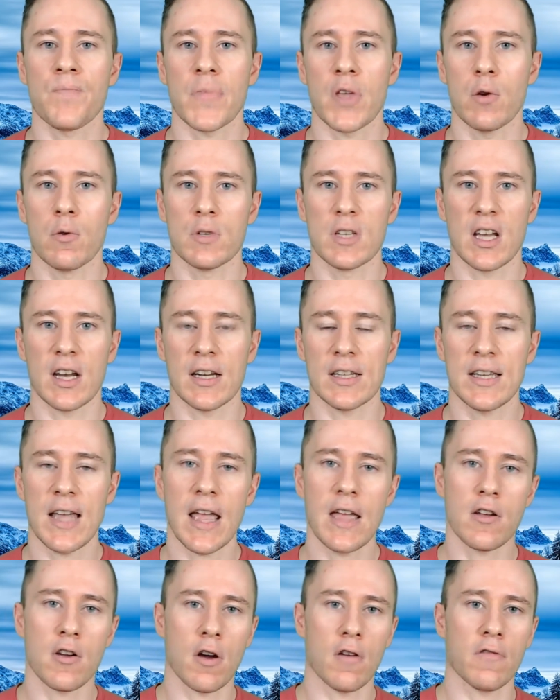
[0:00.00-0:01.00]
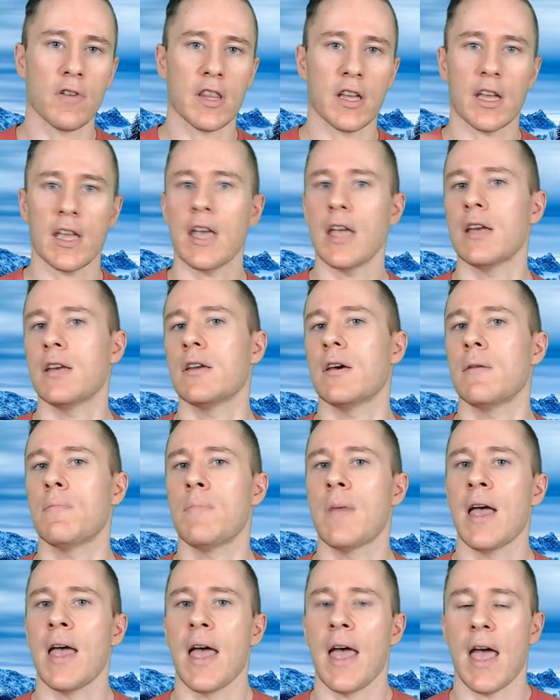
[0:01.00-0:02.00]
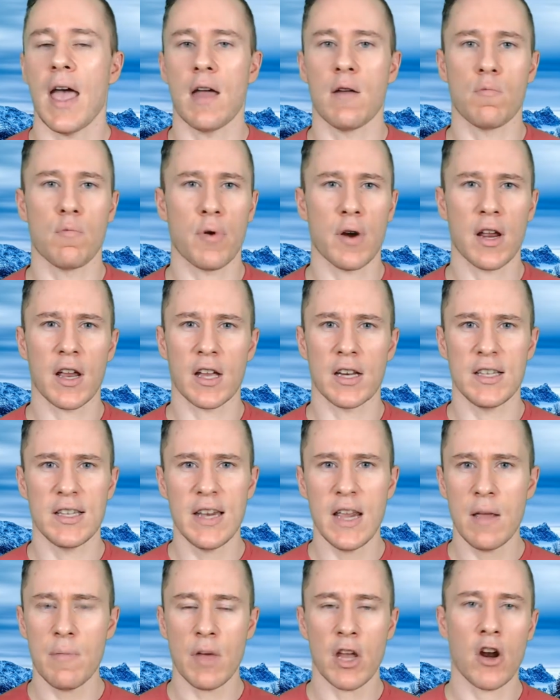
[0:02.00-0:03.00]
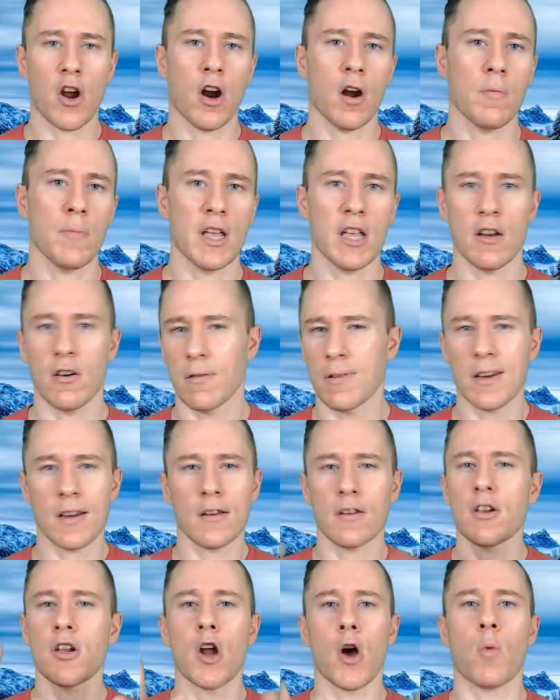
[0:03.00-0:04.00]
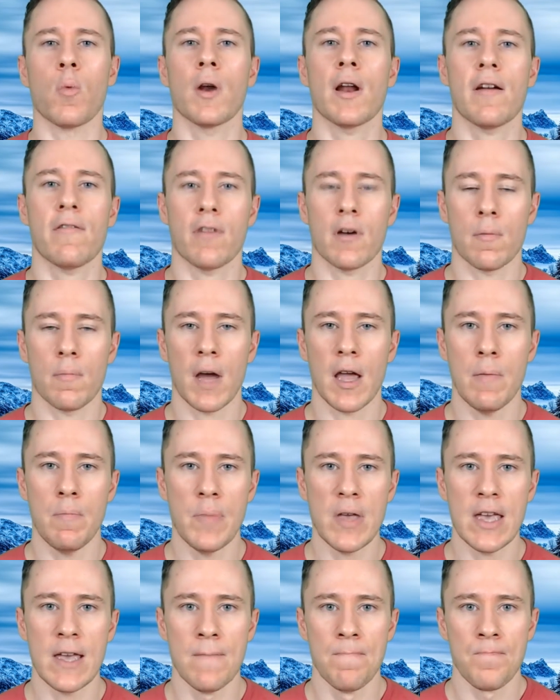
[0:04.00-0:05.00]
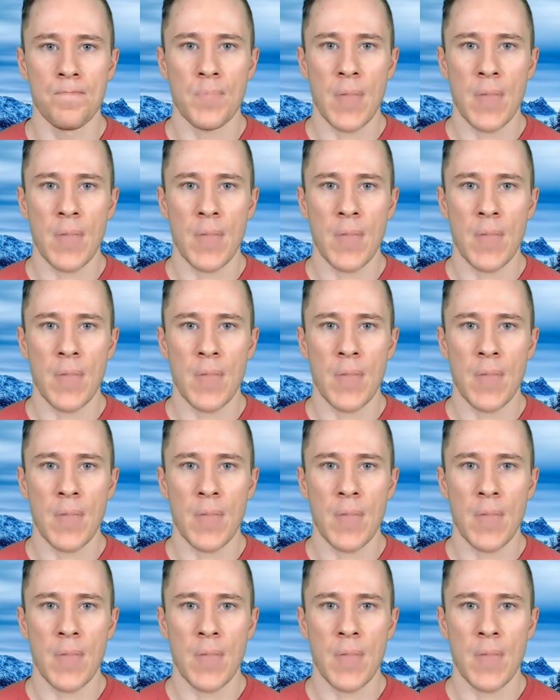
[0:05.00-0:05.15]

who was going to take over the kingdom and bring a demon army or, whatever it might be.